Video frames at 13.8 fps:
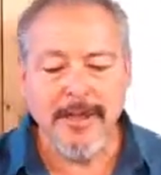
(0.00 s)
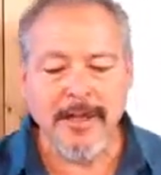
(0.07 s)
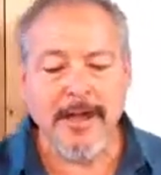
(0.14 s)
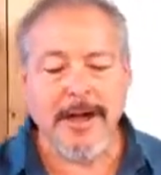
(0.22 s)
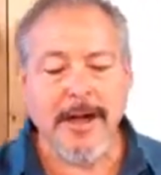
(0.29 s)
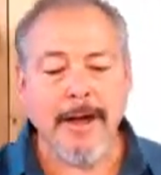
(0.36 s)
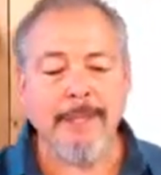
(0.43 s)

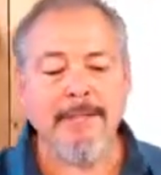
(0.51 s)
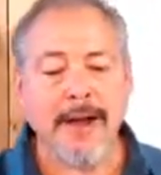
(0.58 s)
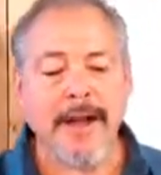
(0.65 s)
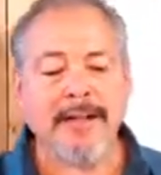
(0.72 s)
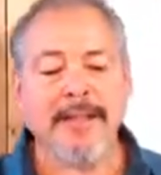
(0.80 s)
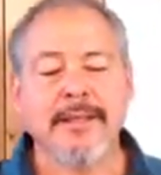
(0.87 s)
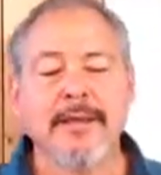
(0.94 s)

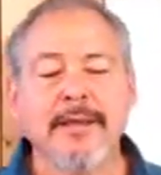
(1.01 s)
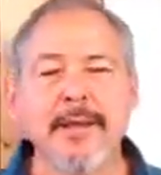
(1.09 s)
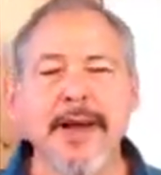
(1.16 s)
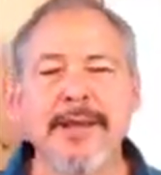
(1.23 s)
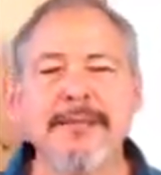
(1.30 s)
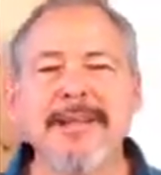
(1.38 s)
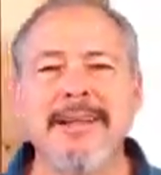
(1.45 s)
But the
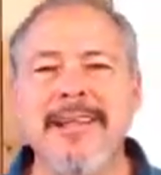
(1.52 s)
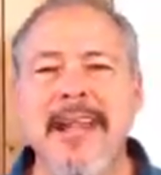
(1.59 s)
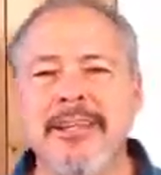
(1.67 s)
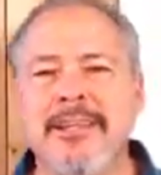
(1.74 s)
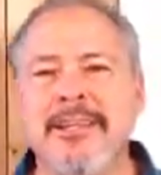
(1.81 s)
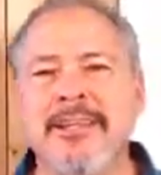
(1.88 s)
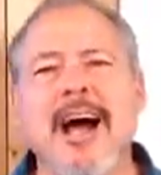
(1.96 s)

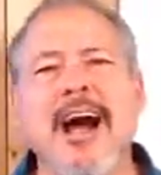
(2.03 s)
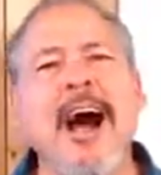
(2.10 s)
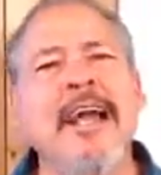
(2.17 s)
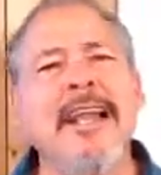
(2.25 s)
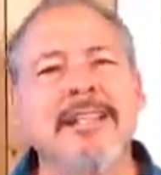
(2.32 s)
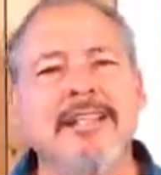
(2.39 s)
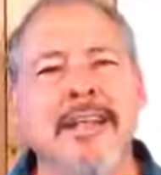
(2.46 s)
recommendation, the
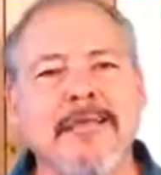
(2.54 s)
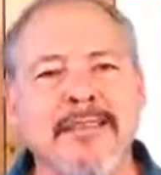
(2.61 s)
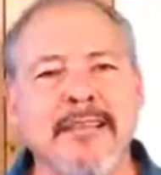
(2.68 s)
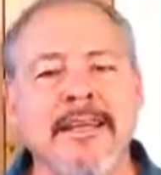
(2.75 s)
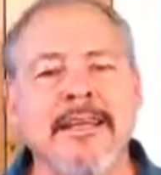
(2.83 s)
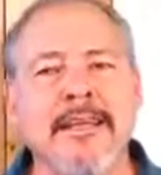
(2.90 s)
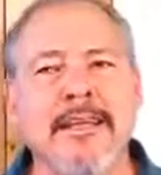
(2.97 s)
highest I've
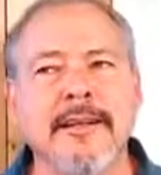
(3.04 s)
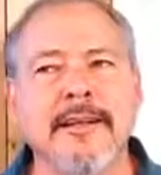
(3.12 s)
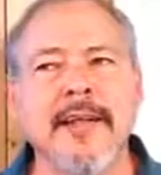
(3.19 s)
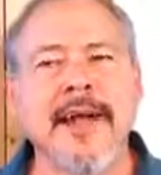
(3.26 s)
seen,